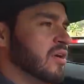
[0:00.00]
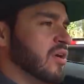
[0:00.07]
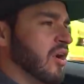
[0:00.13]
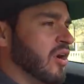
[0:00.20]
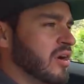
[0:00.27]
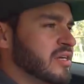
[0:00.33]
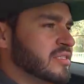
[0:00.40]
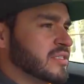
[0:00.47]

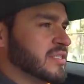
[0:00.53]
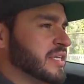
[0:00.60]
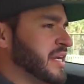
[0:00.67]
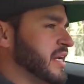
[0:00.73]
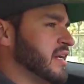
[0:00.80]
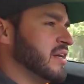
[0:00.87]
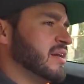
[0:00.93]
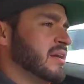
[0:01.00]

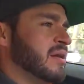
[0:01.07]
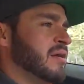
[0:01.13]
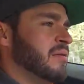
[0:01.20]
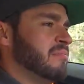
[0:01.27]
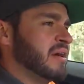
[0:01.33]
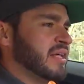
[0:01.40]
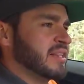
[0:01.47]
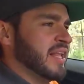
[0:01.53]
Honestly,
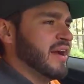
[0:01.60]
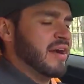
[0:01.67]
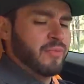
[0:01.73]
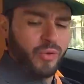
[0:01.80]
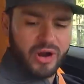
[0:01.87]
McLaren,